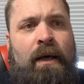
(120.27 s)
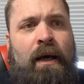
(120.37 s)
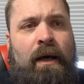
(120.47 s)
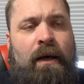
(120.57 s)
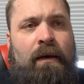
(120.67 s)

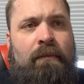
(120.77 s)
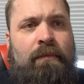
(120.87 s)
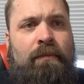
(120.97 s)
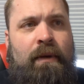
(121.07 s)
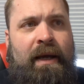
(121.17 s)

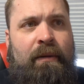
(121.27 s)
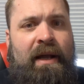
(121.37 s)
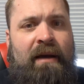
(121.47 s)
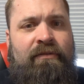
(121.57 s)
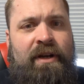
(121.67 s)
I got about
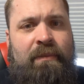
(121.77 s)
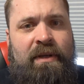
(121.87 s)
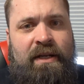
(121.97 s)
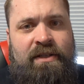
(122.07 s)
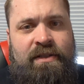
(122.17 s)
halfway up
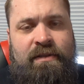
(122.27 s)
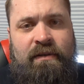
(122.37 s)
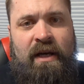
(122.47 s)
and I just